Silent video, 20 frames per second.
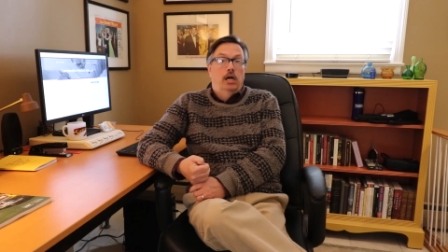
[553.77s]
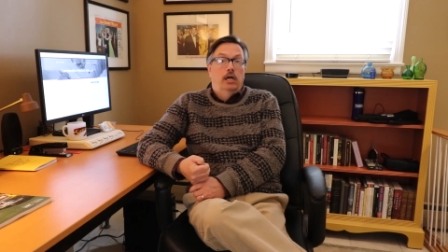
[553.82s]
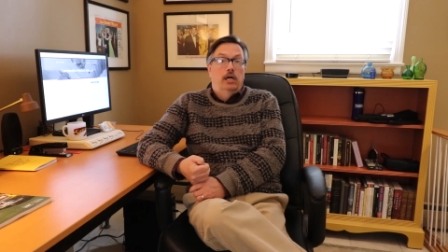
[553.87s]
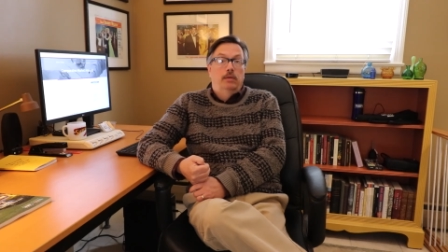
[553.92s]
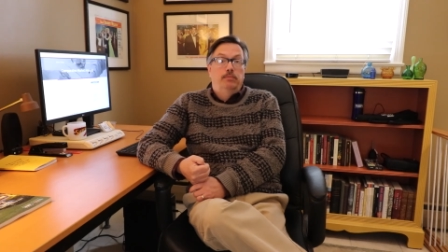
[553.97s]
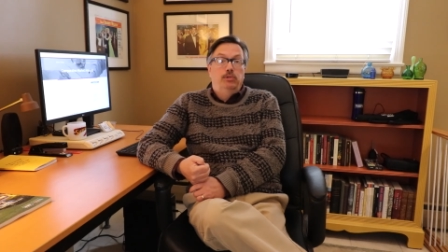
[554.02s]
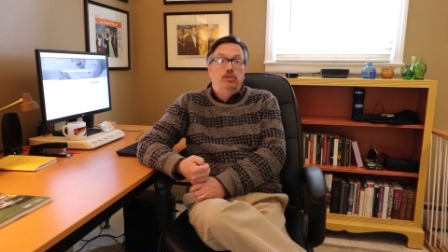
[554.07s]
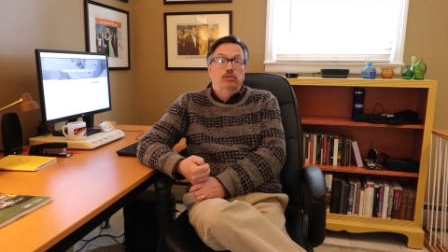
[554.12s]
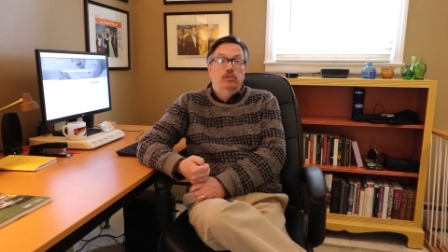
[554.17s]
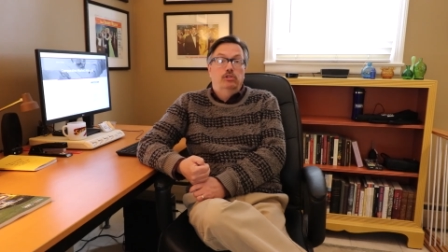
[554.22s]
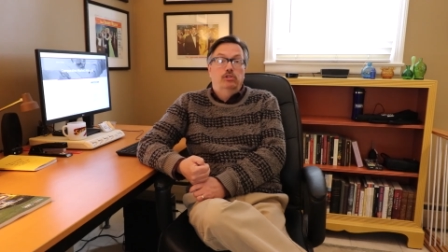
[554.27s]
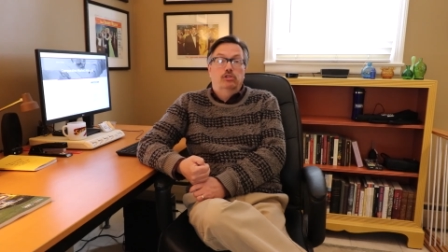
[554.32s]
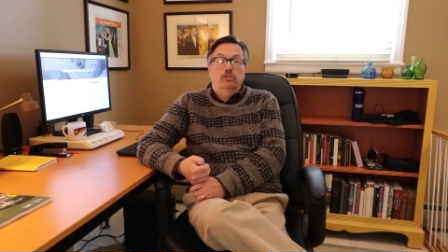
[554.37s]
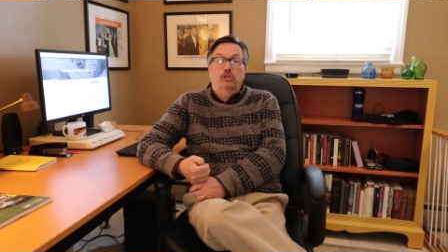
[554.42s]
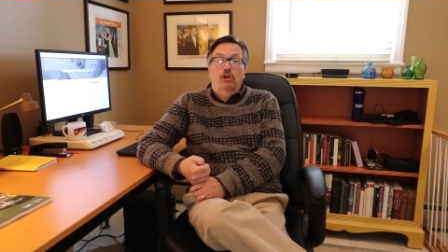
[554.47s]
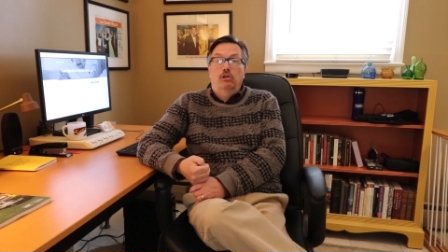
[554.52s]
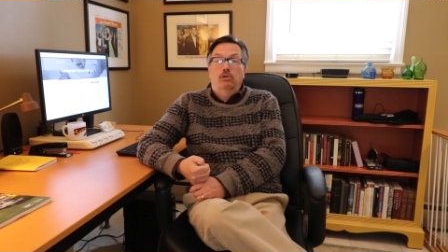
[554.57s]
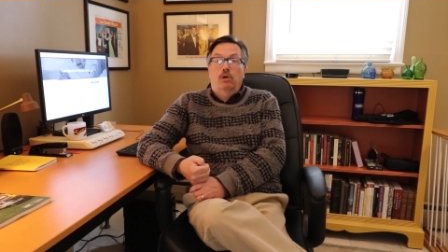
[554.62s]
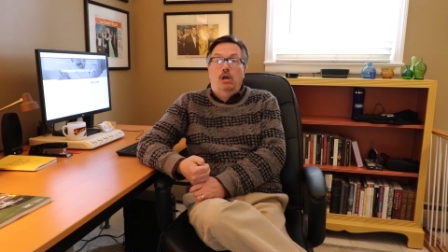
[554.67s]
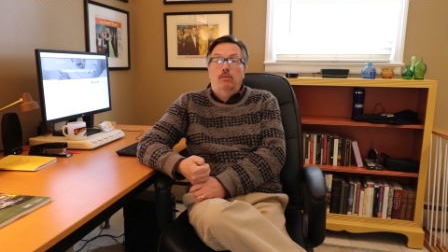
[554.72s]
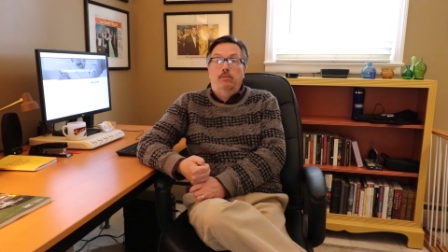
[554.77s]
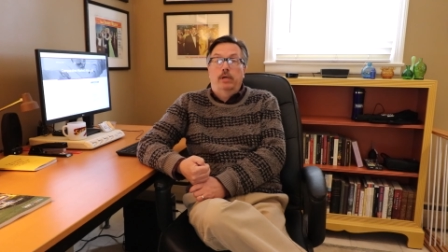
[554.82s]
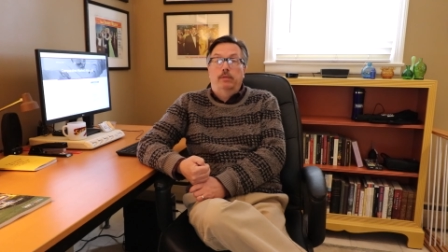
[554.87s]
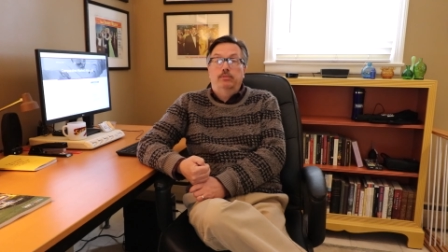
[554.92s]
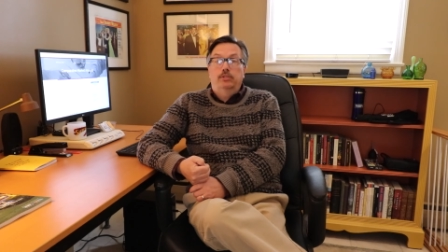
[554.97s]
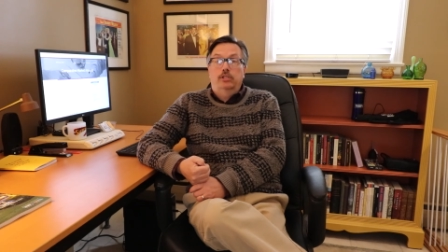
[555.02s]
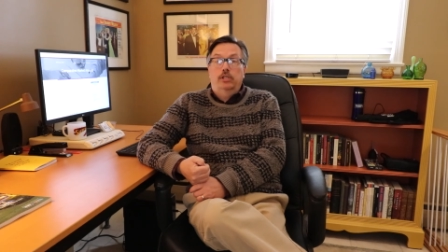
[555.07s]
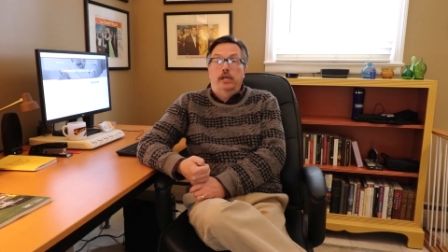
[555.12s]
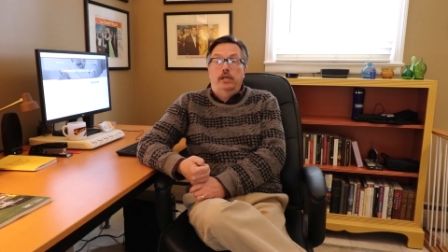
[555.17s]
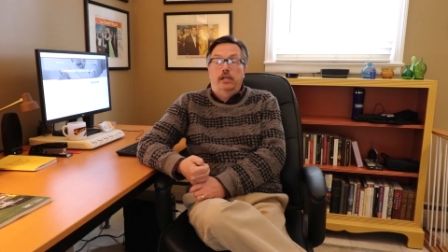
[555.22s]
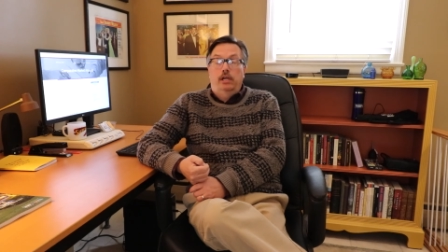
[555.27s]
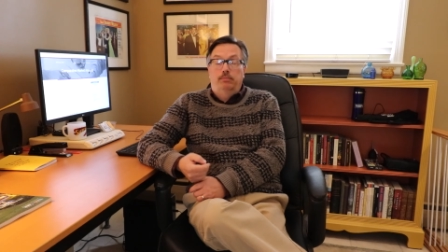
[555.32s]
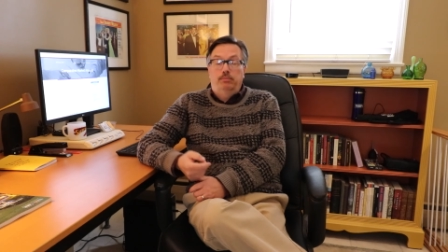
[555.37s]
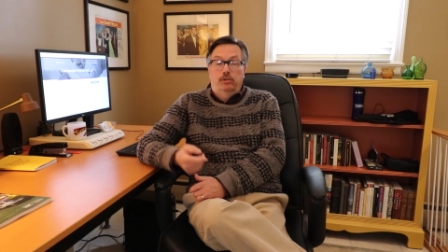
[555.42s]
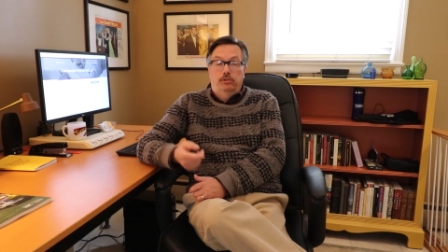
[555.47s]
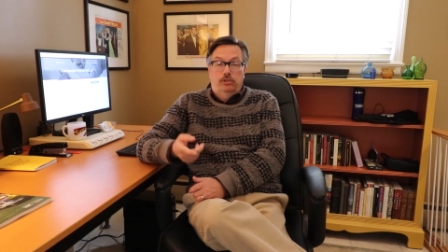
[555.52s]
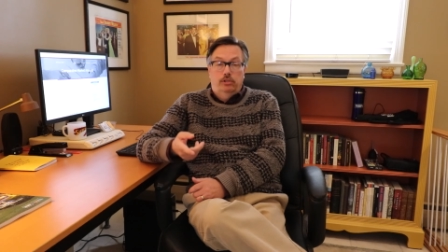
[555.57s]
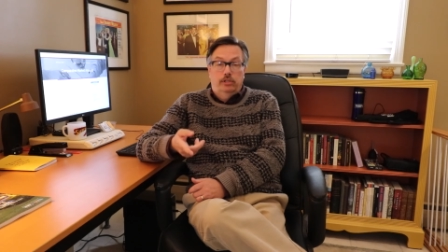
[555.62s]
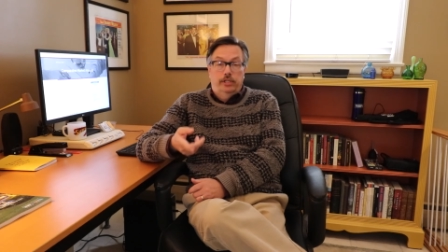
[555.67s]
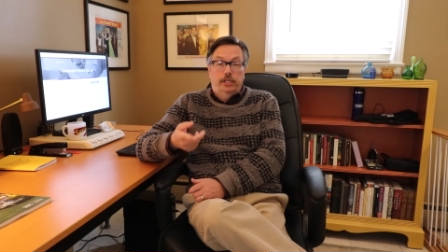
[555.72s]
you can just go to our website. I'll
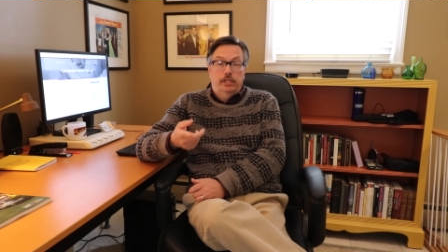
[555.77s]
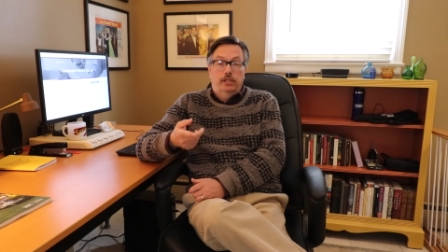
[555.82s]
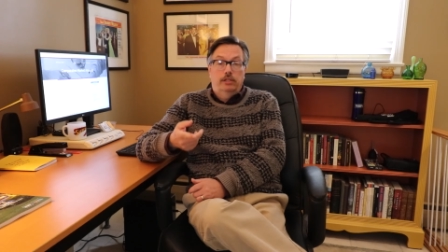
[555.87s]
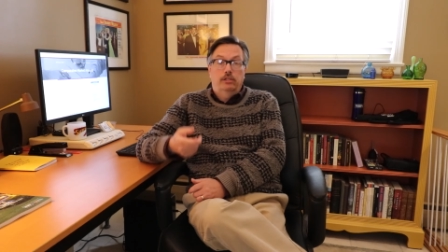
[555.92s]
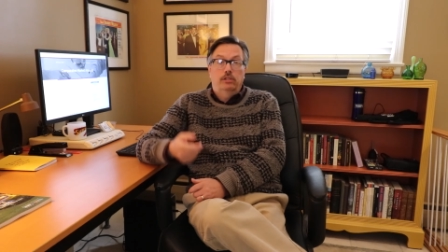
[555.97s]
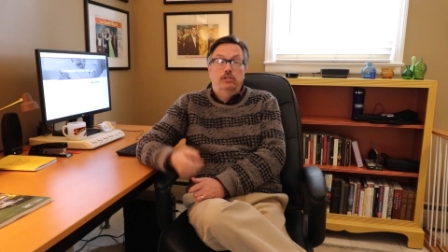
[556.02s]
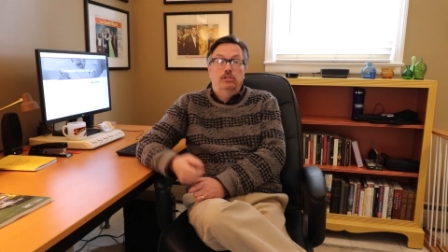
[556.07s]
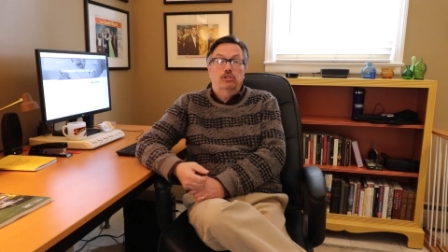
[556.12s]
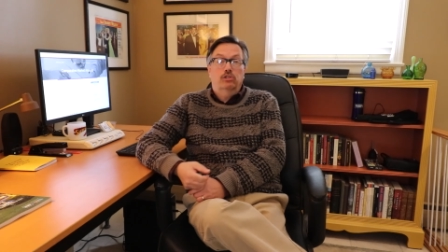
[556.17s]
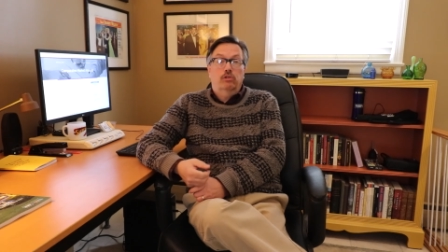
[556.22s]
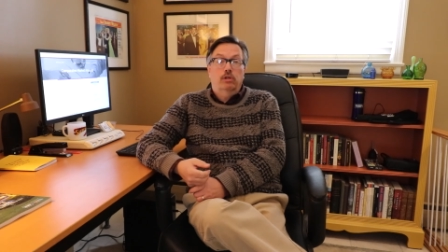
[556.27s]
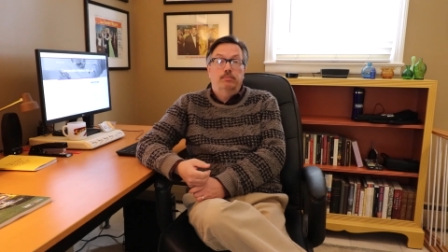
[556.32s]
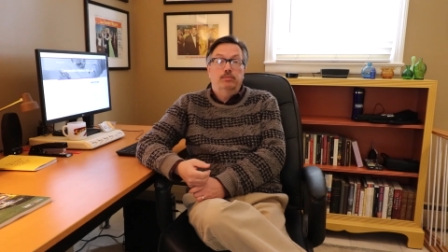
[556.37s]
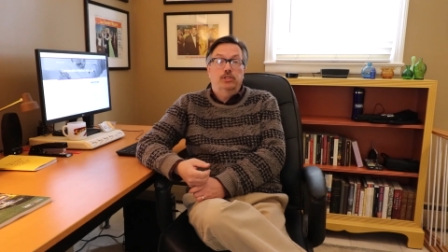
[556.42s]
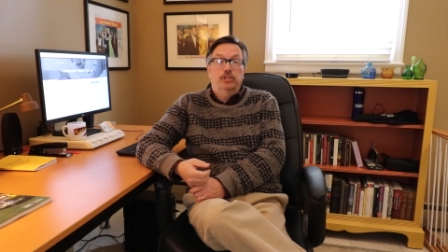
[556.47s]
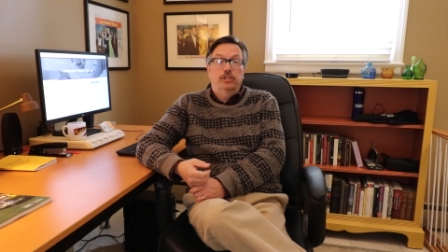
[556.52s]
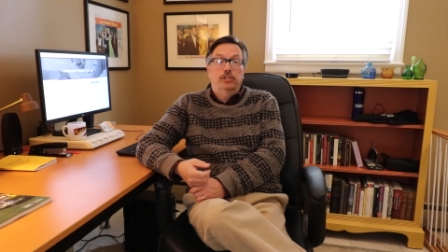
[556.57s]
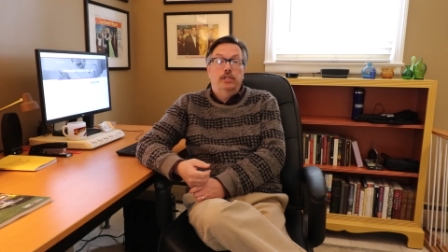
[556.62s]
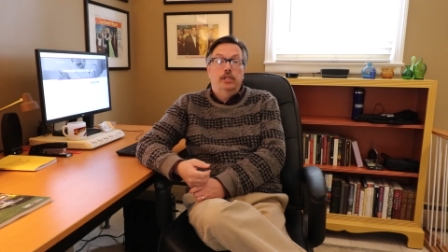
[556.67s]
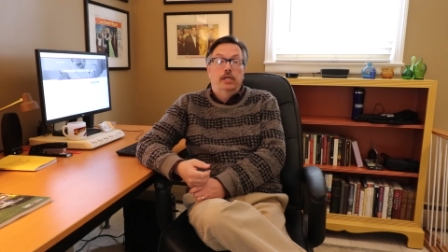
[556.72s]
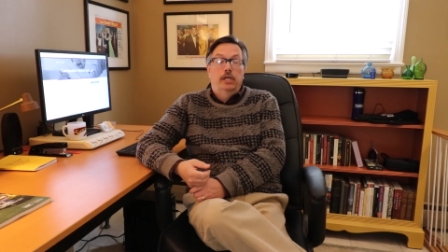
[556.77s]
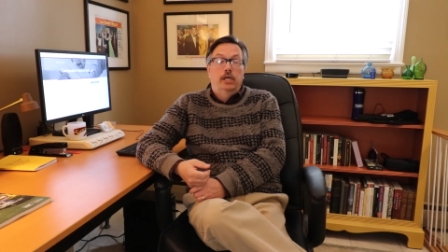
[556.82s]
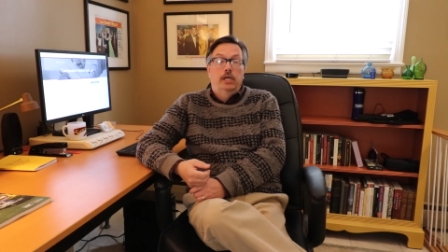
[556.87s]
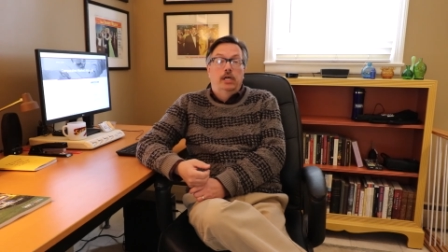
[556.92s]
put the link in the description.